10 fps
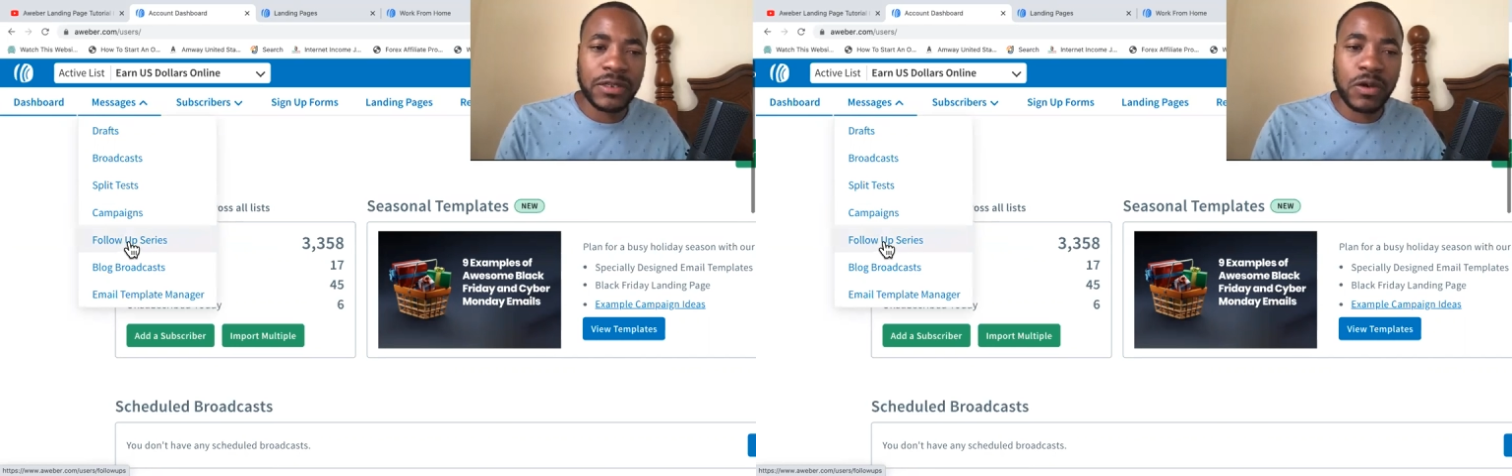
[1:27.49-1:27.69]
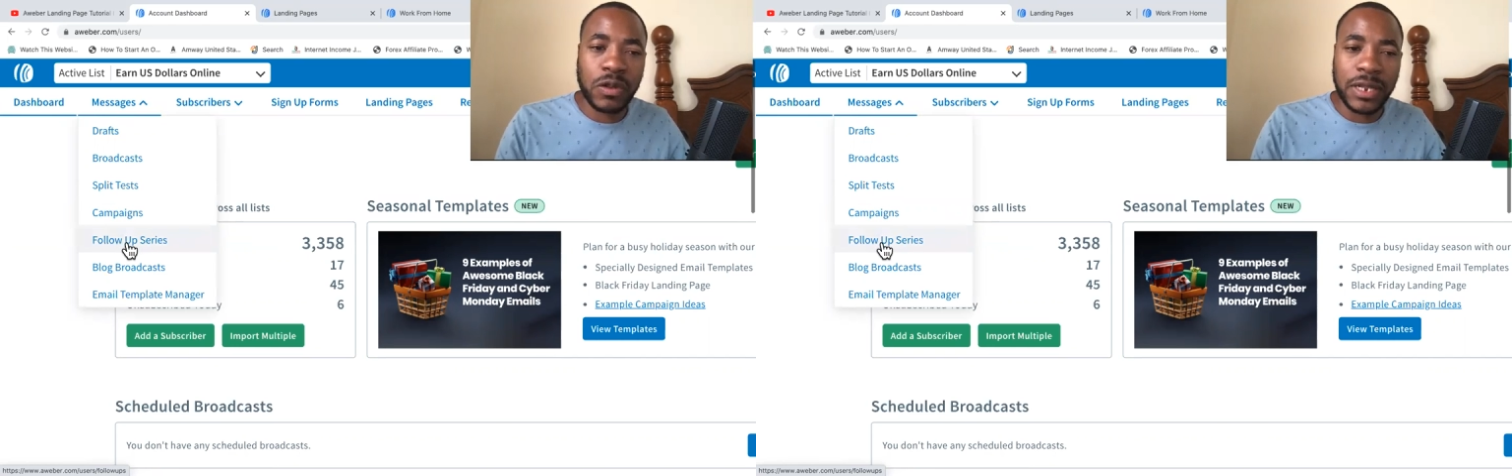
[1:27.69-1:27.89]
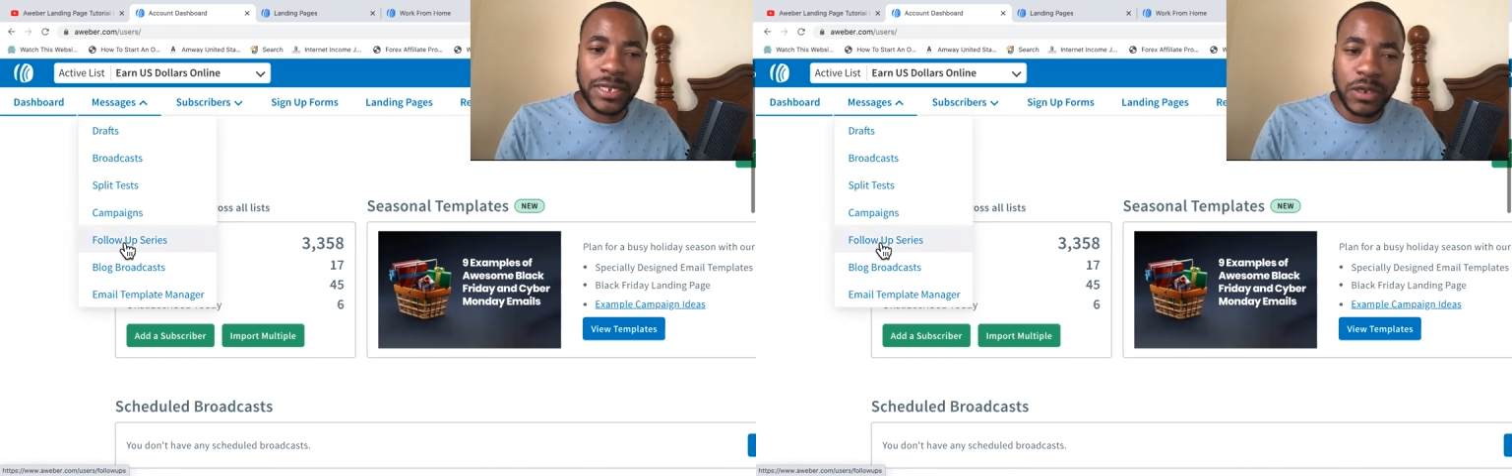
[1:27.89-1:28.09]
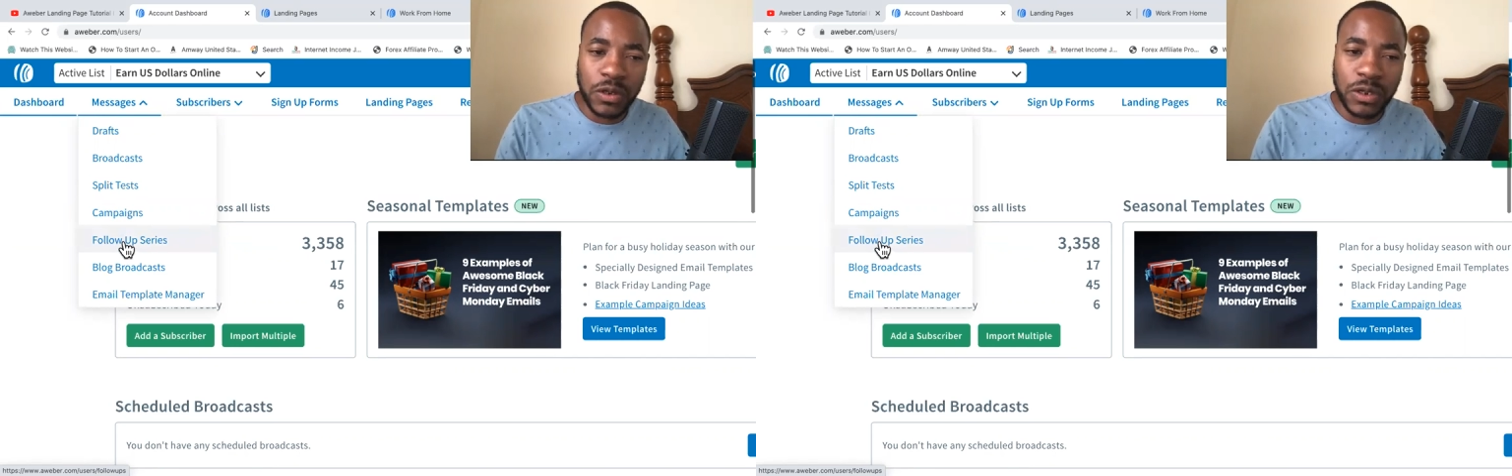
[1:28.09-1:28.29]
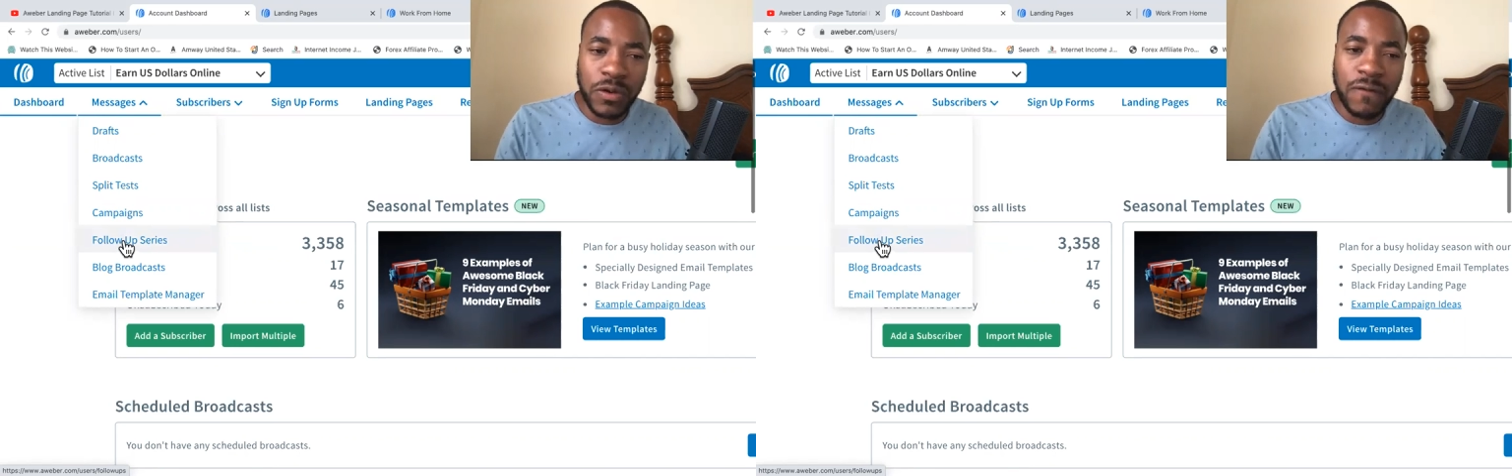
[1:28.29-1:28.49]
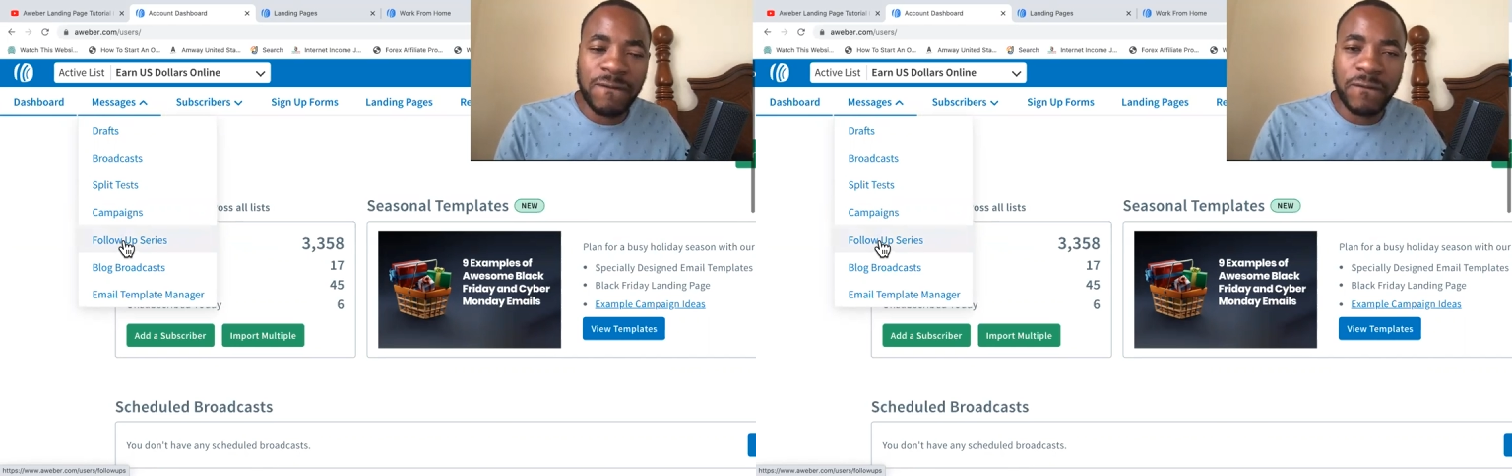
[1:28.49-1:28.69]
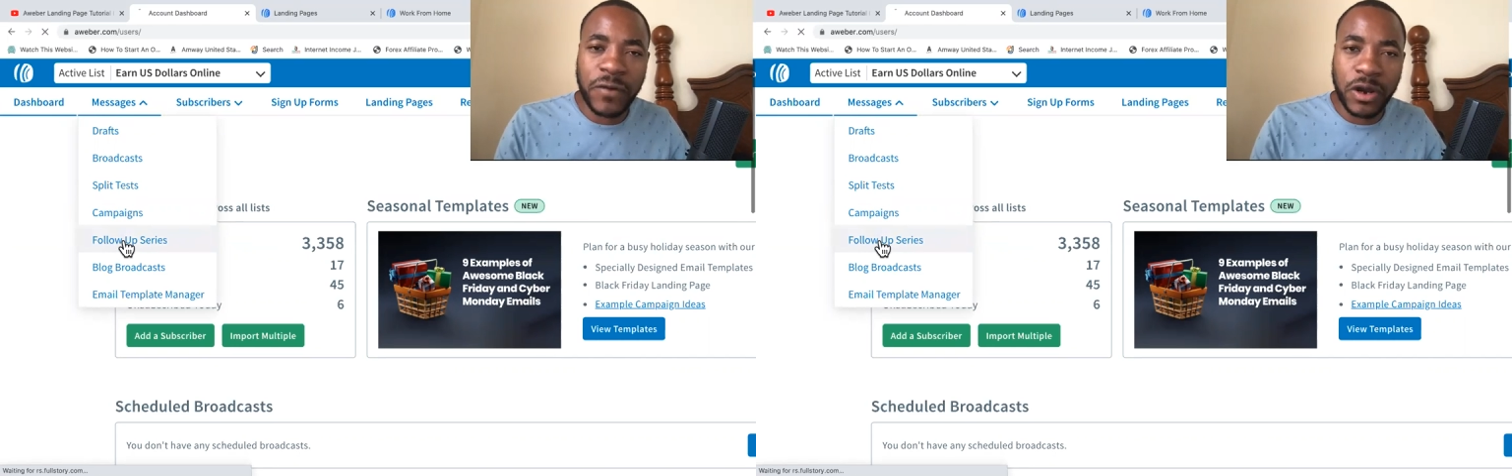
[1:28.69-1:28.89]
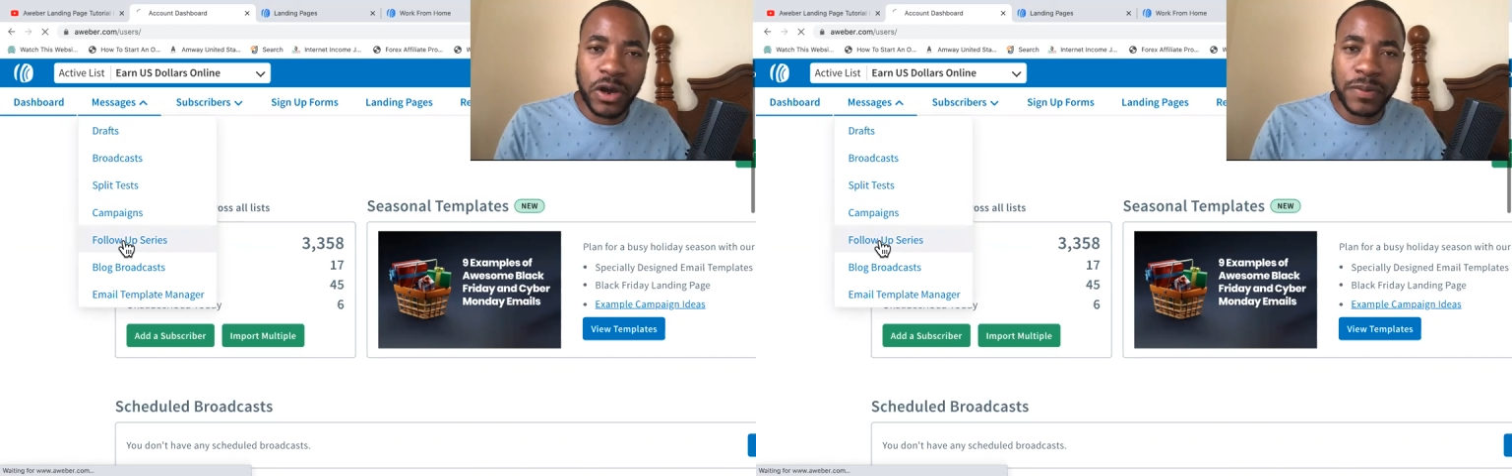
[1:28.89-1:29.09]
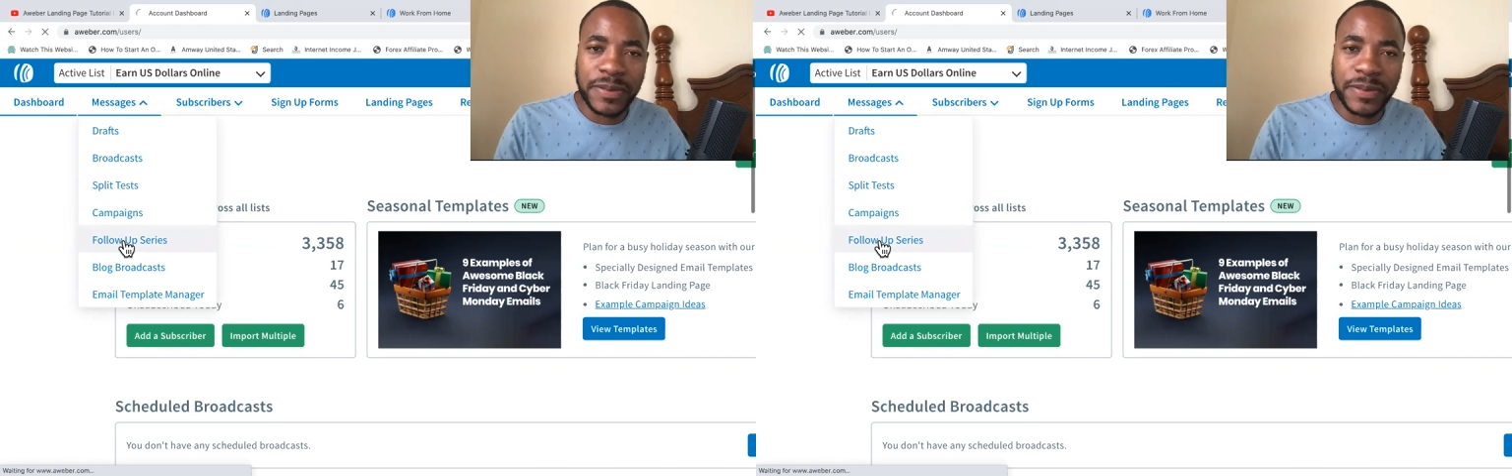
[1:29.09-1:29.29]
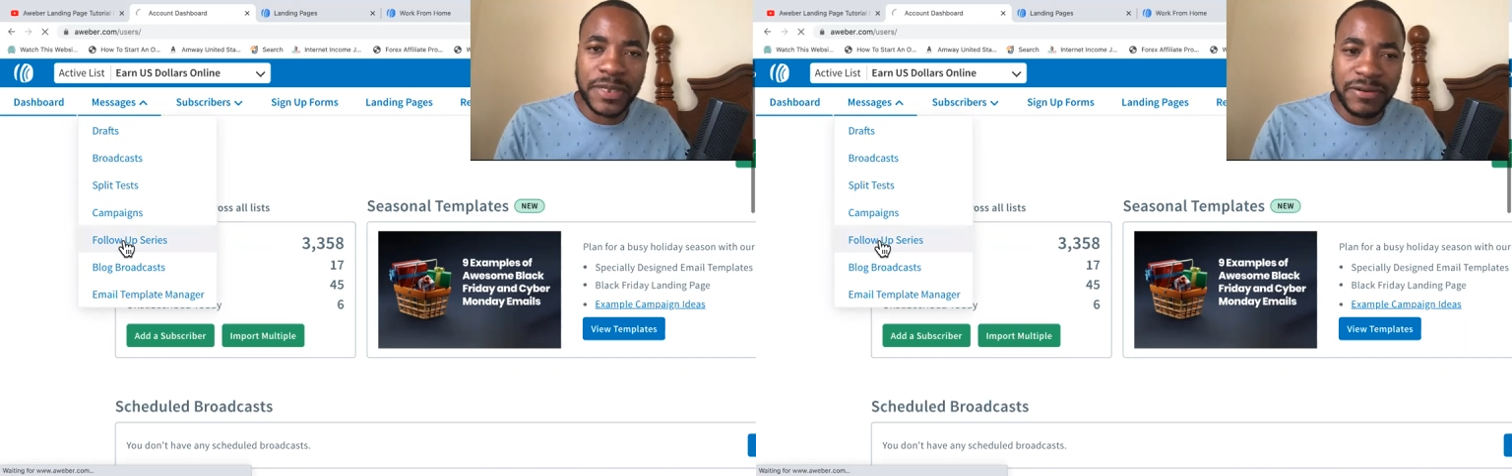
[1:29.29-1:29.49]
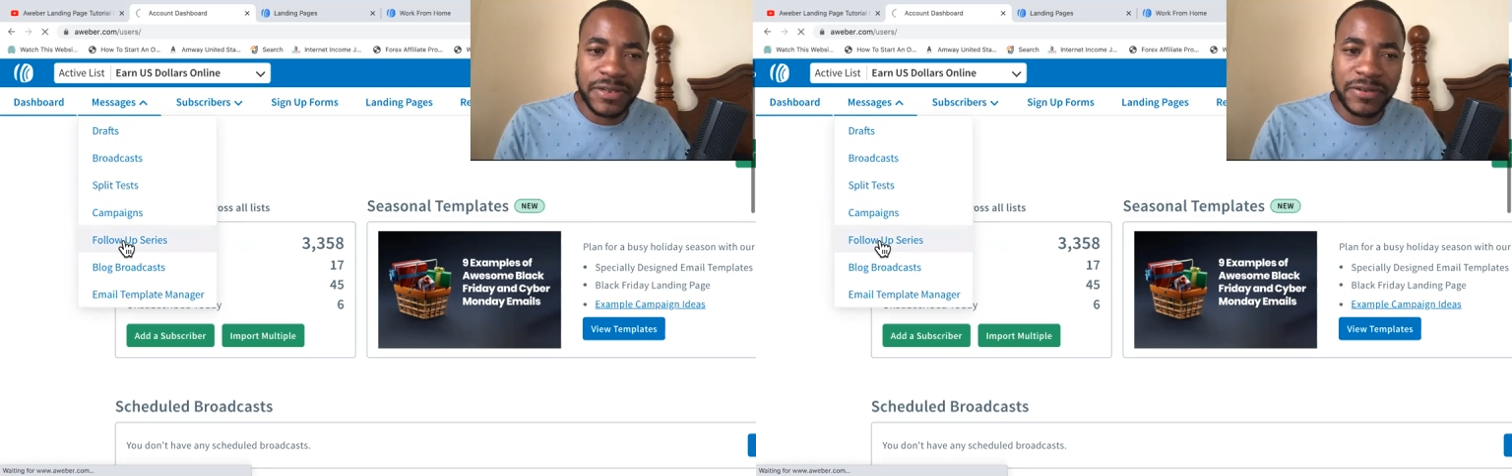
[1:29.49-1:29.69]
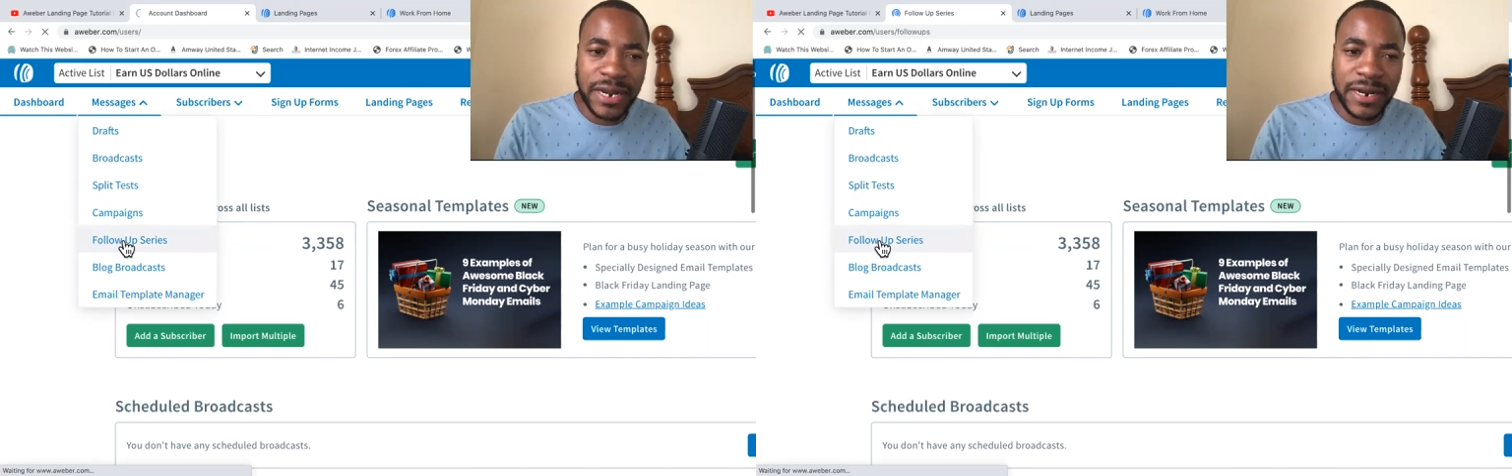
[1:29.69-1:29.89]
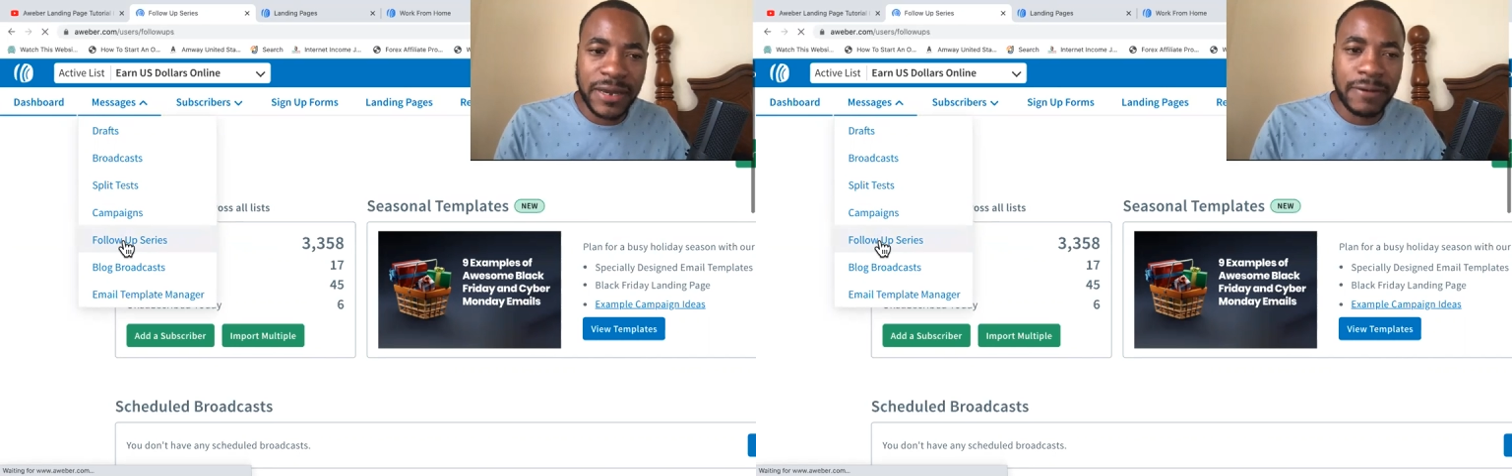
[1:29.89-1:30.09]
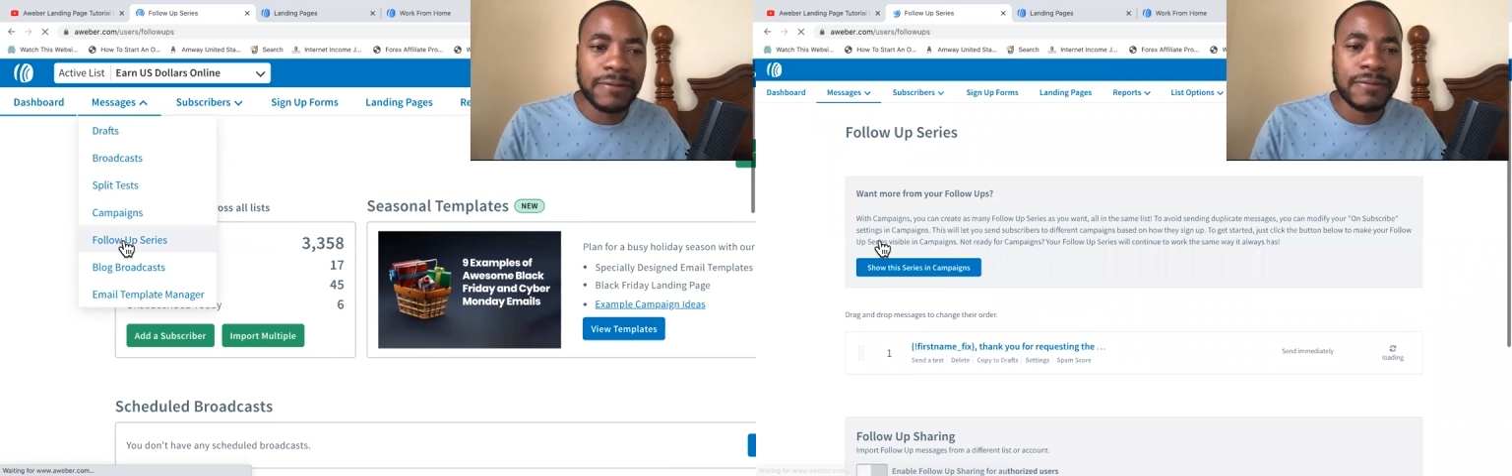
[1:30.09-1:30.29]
So let's go to follow up series right now.